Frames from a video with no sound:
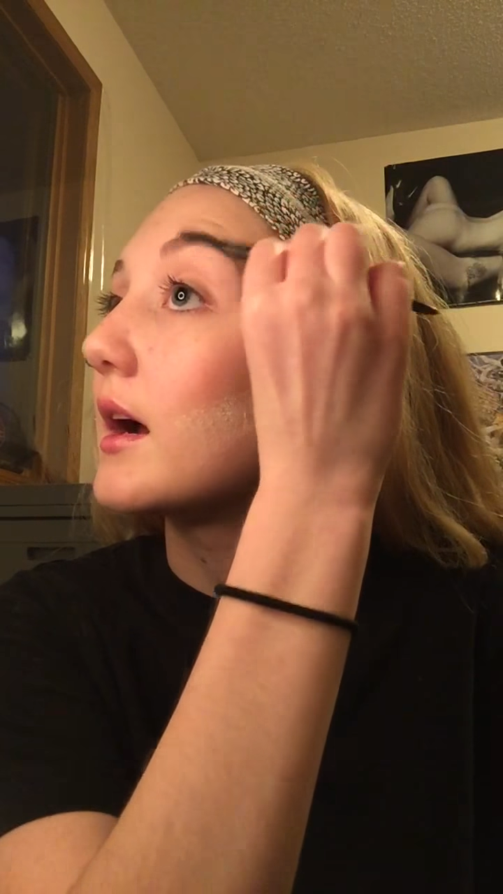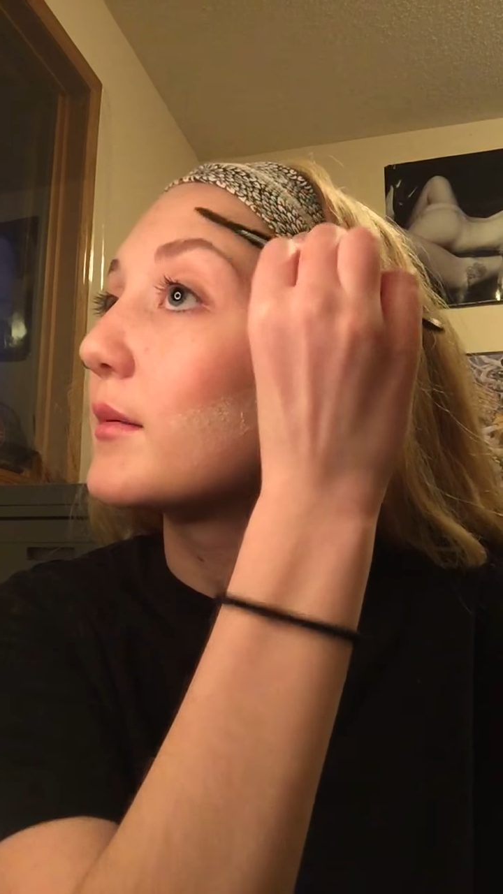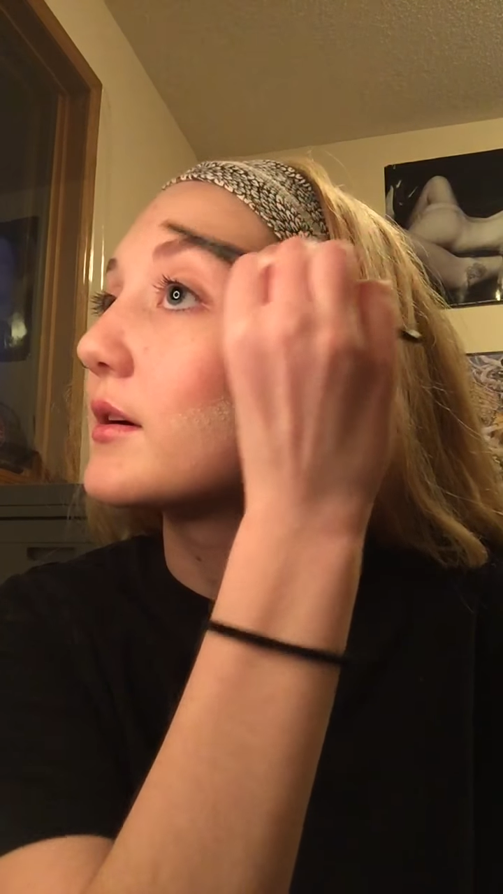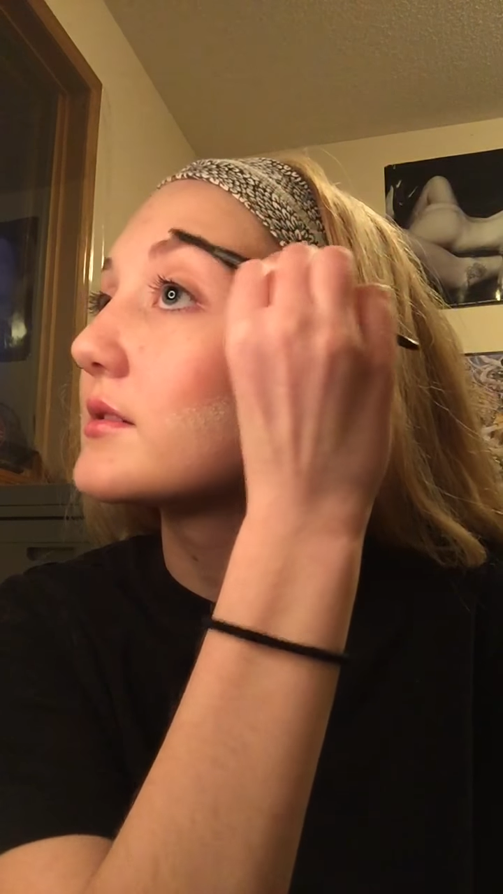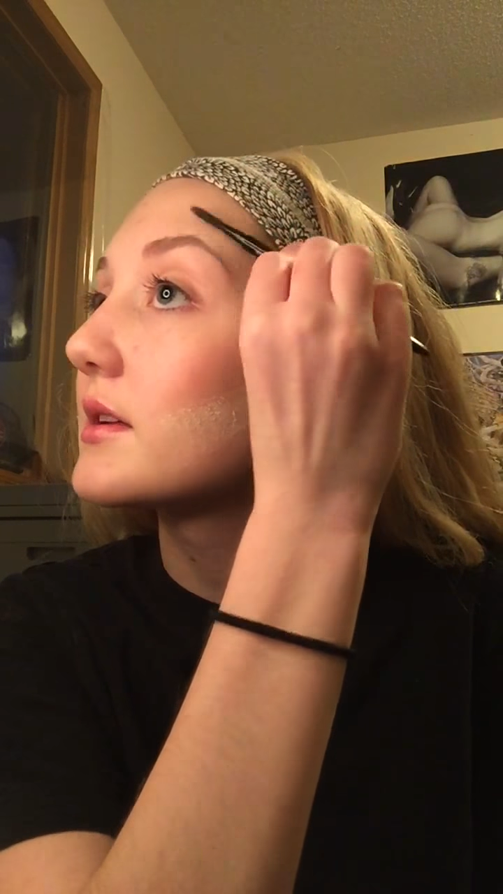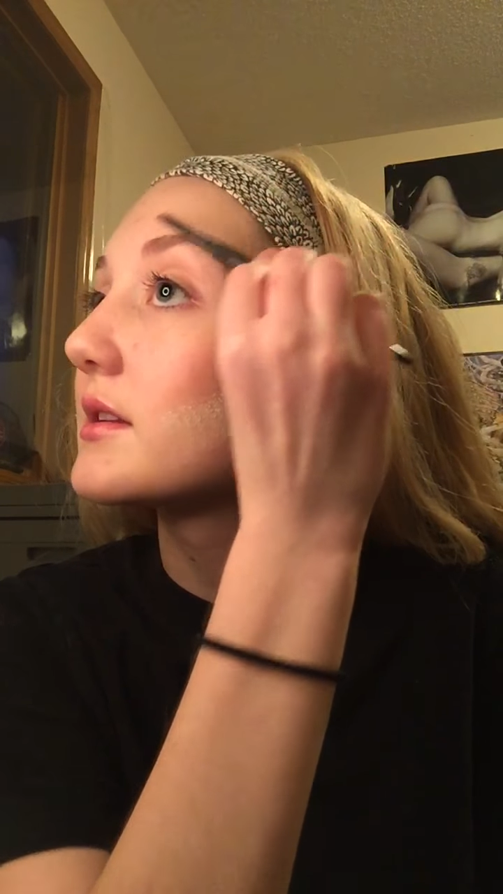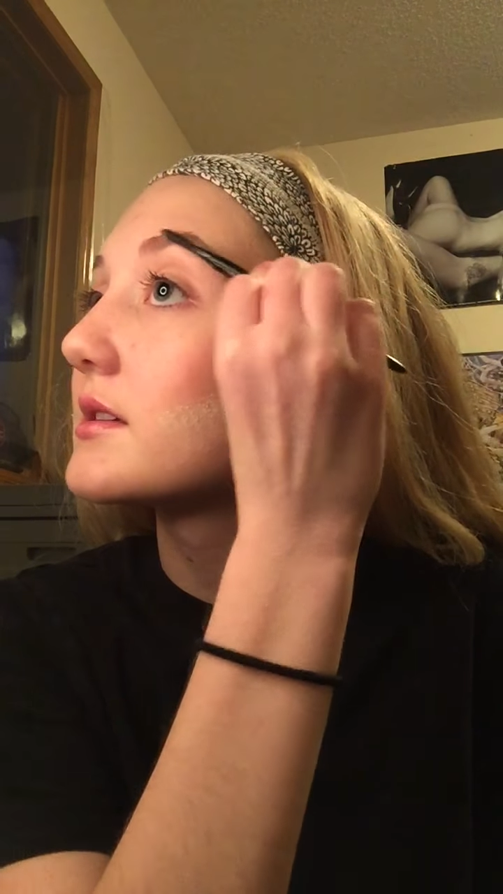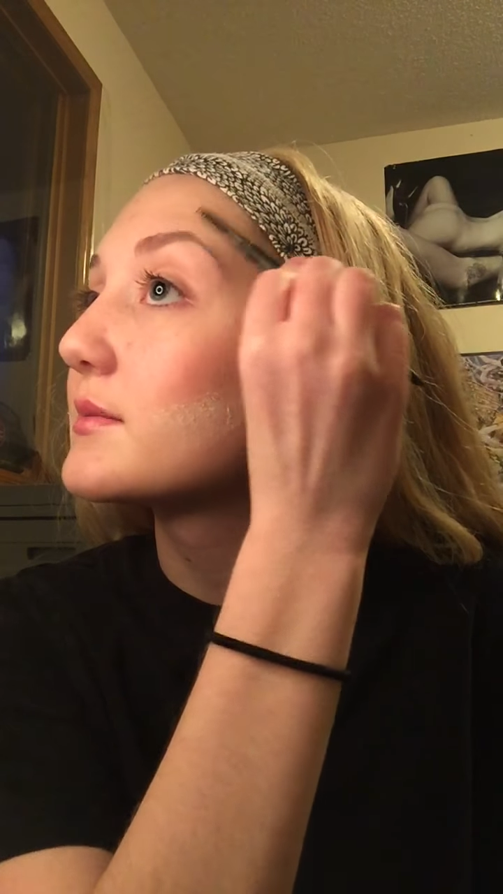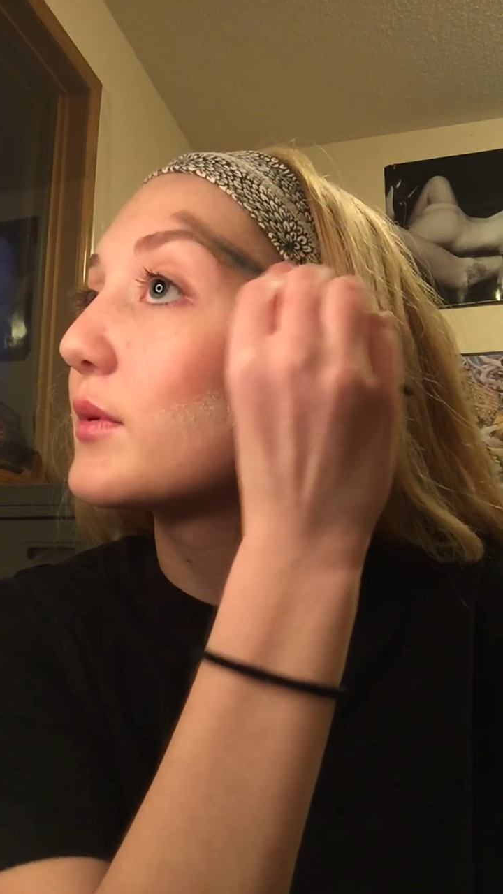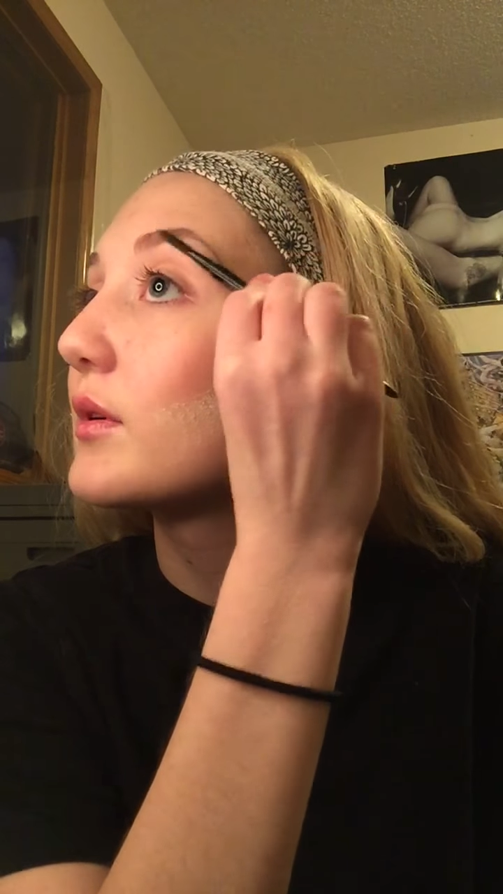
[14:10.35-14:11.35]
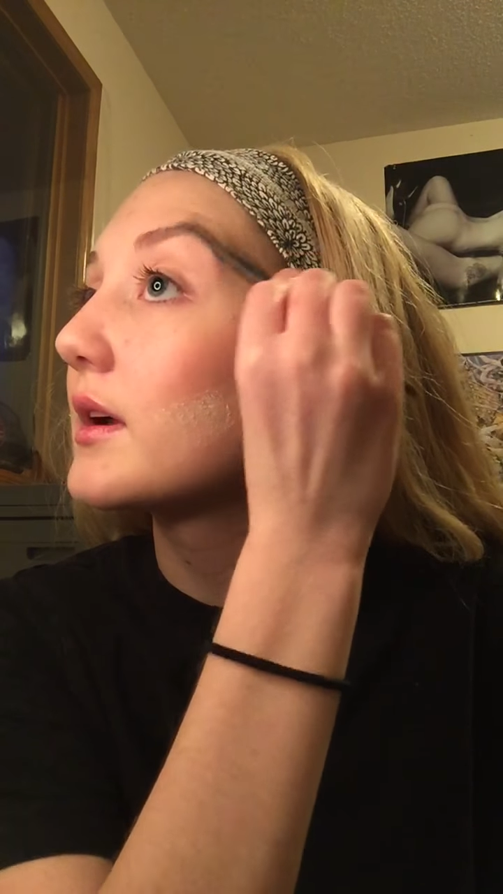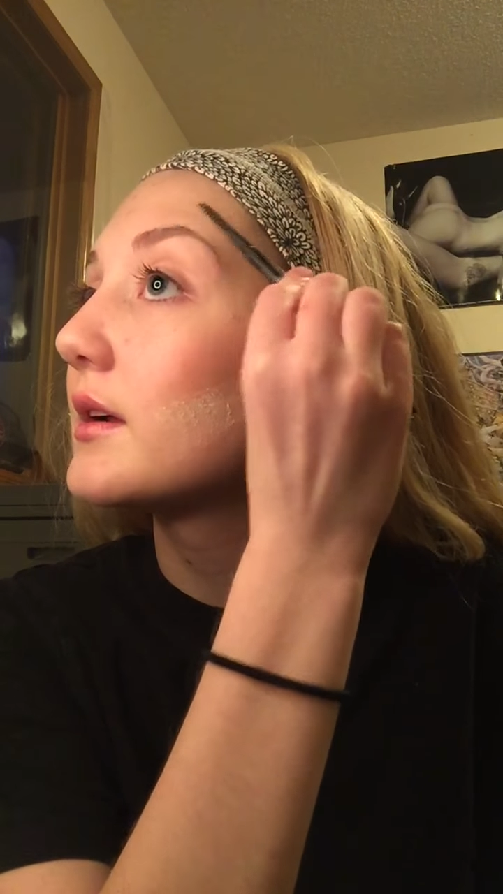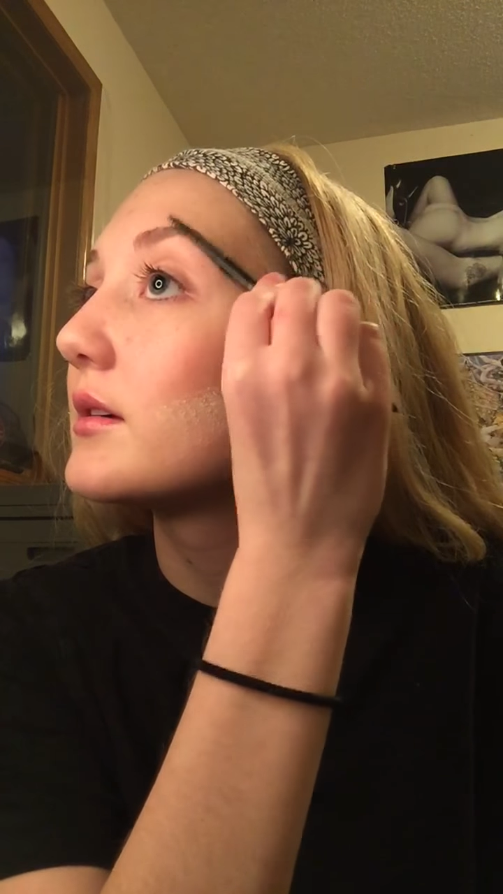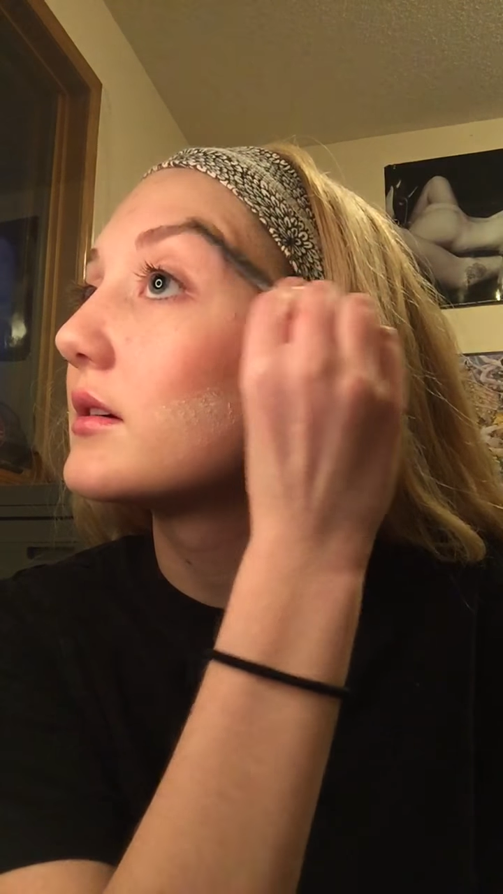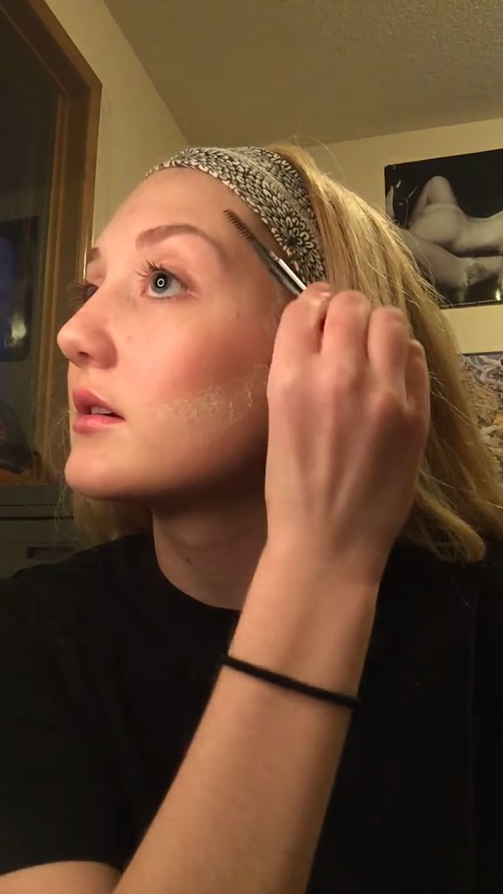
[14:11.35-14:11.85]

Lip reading: eyebrows at this point.